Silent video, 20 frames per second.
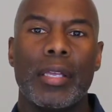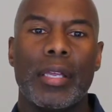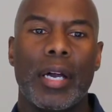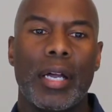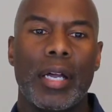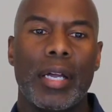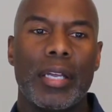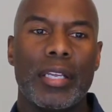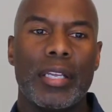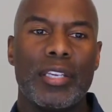
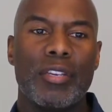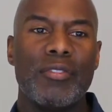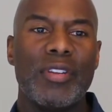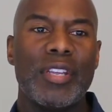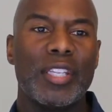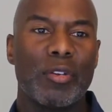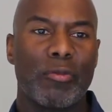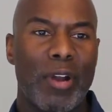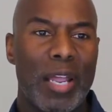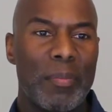you
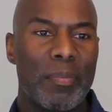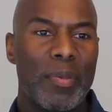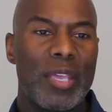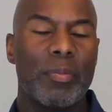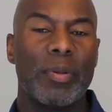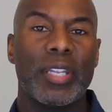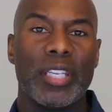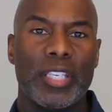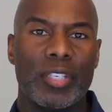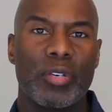need the right
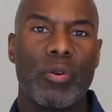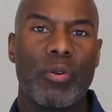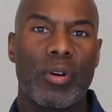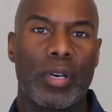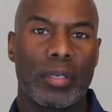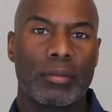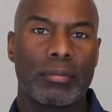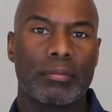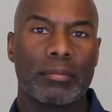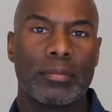people in your
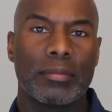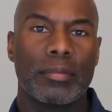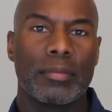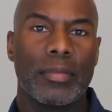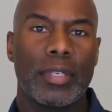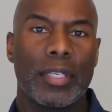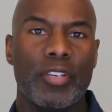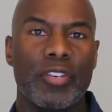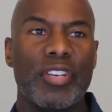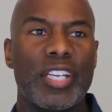corner.
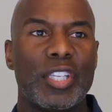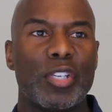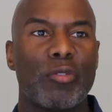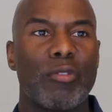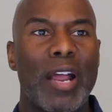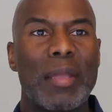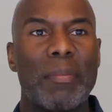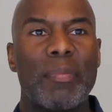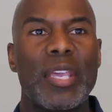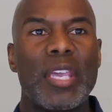You need the
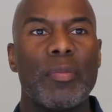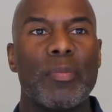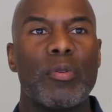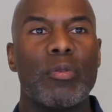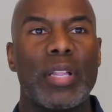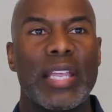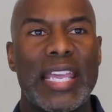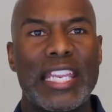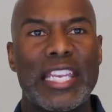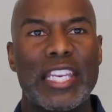right
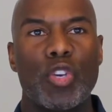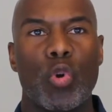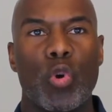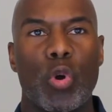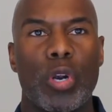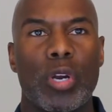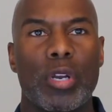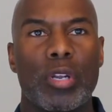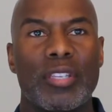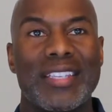people in
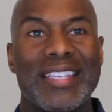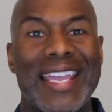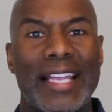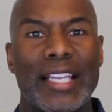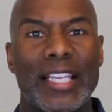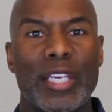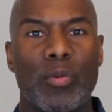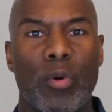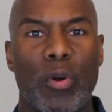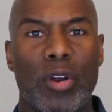your
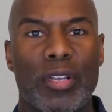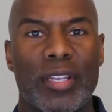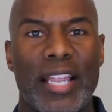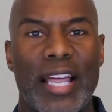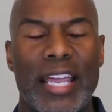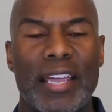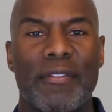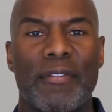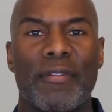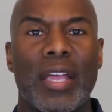daily work
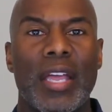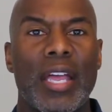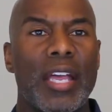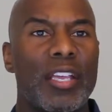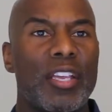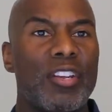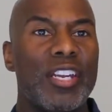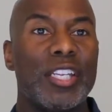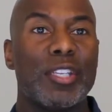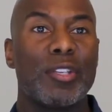life.
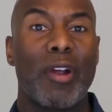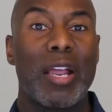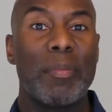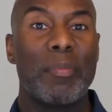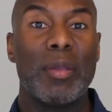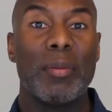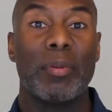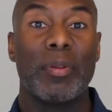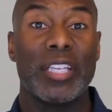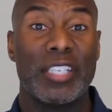You need the
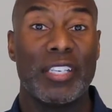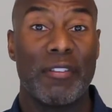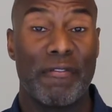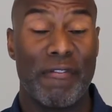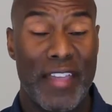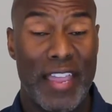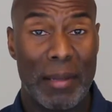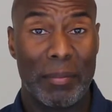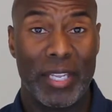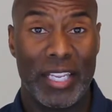right people in your
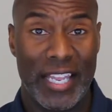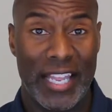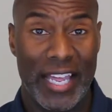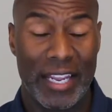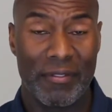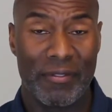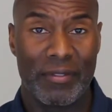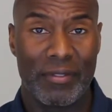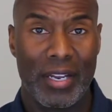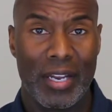family
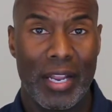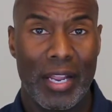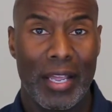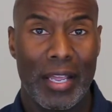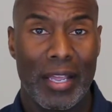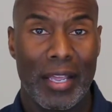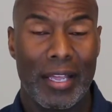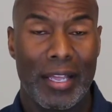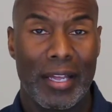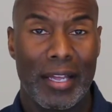life.
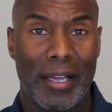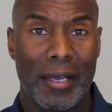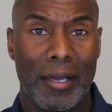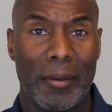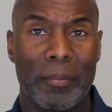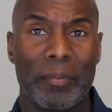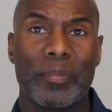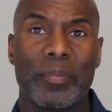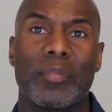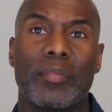
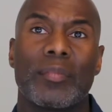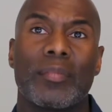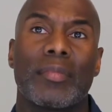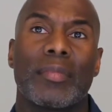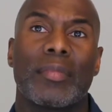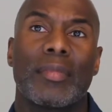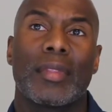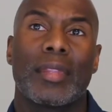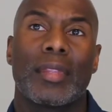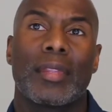I'm
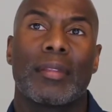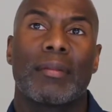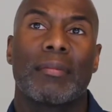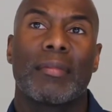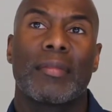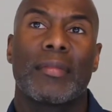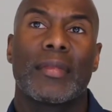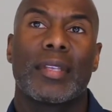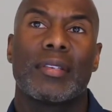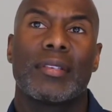
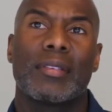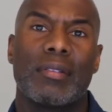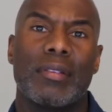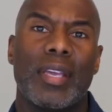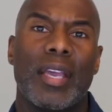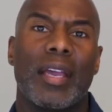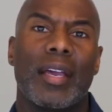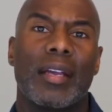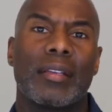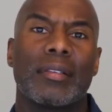
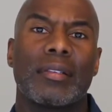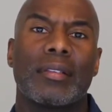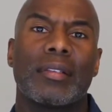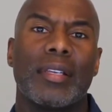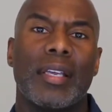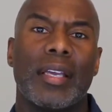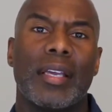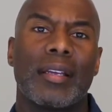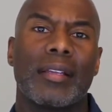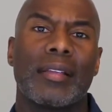
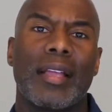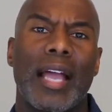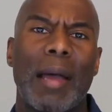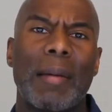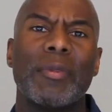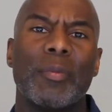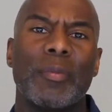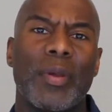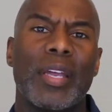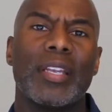
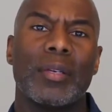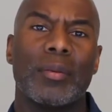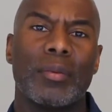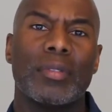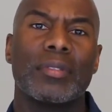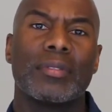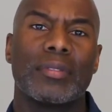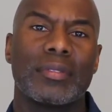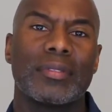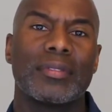
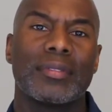dependable.